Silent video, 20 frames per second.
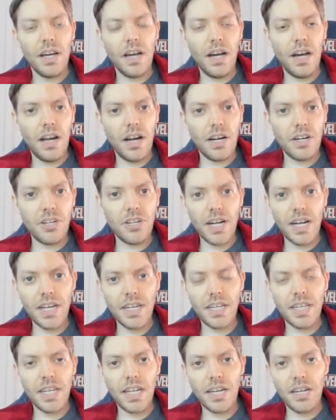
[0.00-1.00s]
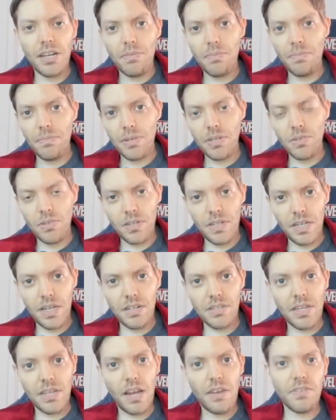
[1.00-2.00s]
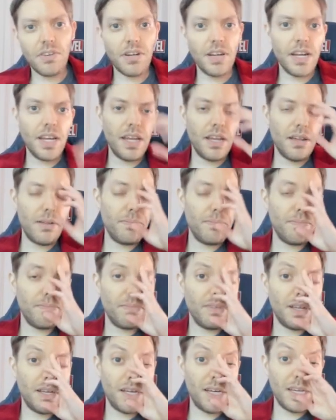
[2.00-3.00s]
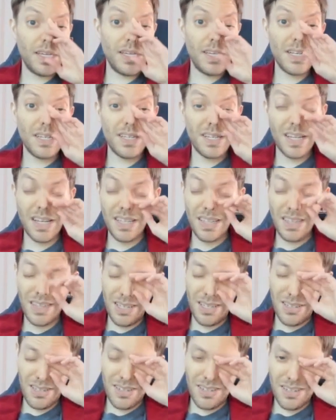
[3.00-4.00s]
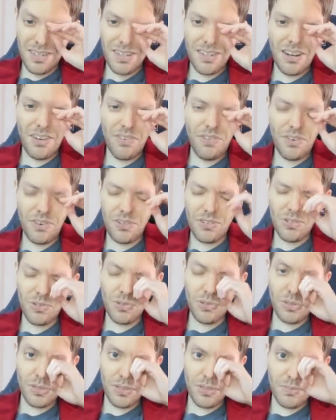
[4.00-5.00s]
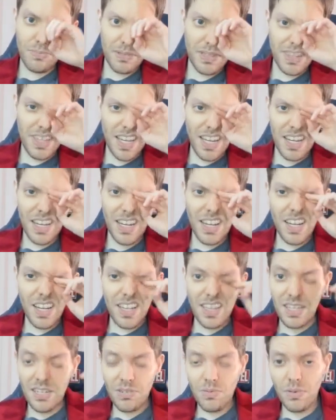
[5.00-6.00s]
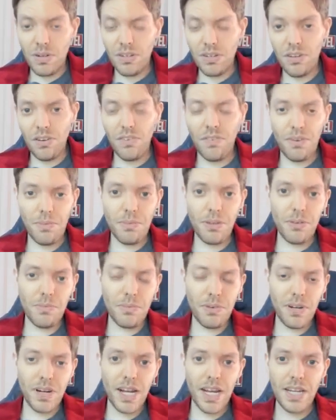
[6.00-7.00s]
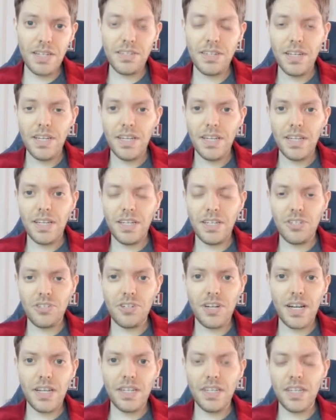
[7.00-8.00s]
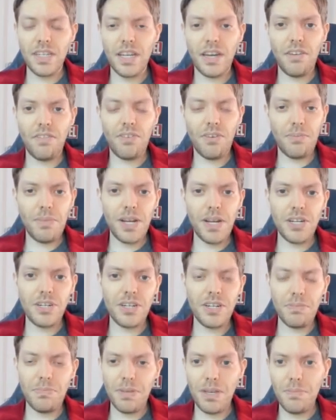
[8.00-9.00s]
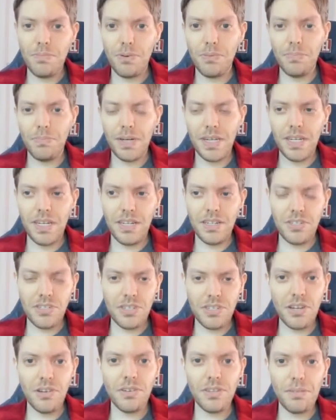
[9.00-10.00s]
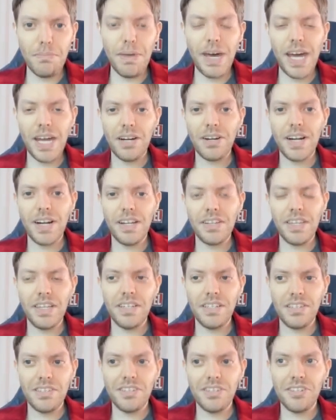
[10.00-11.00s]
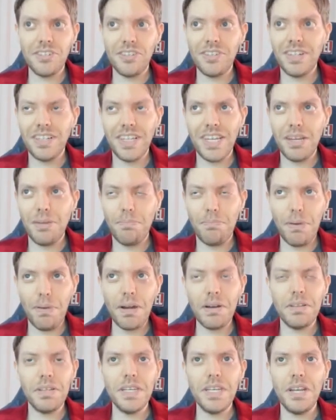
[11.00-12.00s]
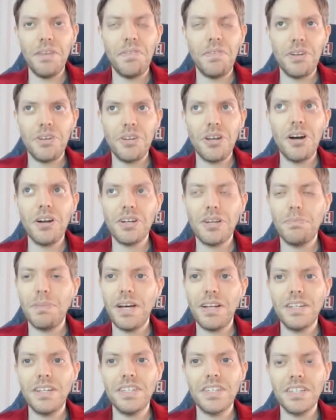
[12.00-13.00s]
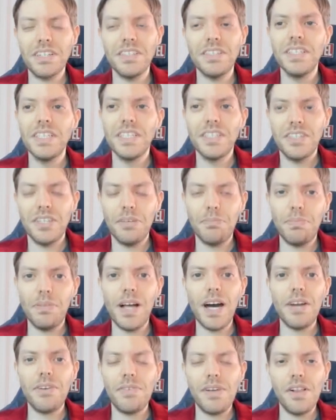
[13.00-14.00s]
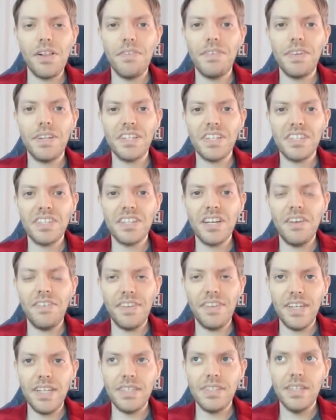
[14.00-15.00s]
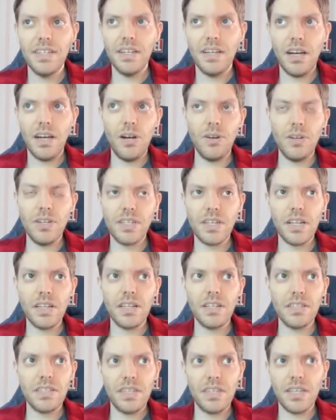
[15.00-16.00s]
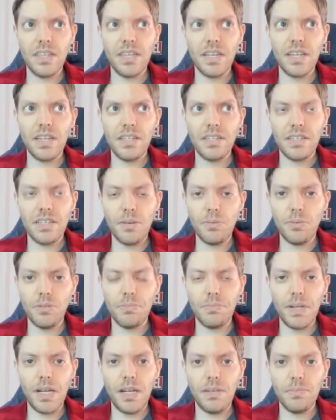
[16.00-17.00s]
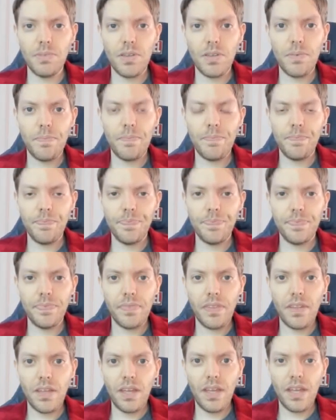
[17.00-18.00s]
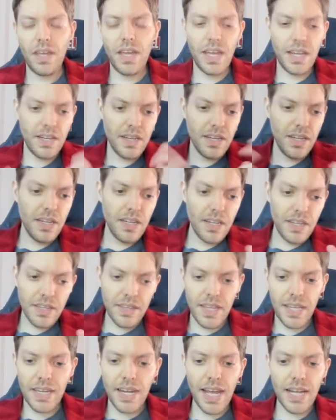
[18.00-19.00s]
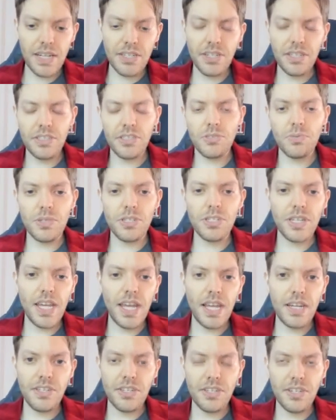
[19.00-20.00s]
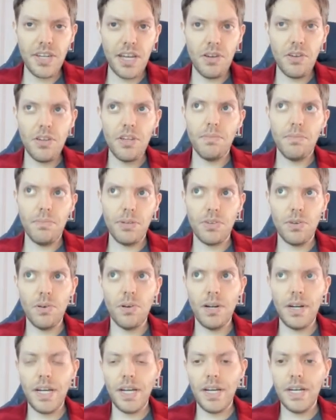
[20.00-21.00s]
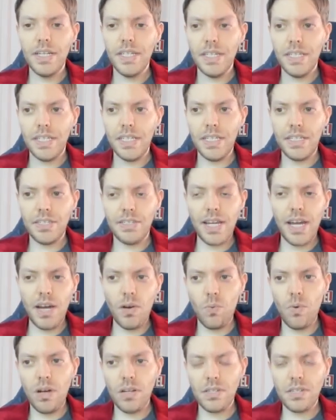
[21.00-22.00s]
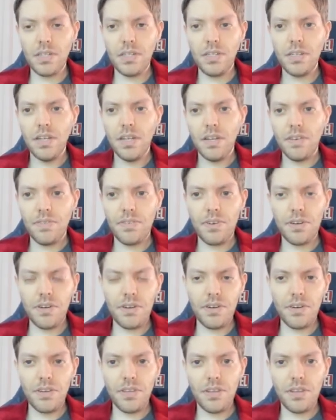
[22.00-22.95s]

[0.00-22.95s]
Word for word: are trying to get him. Midoriya goes after him. Uh, he's got this stuff with jewels, but then this one dude from Humarise is trying to get information to people, but it is so in the background that it's literally like barely even talked about until the plot relevant stuff is, oh, he's got this thing that can disable the bombs. And they had accidentally switched cases, and now Midoriya is now wanted for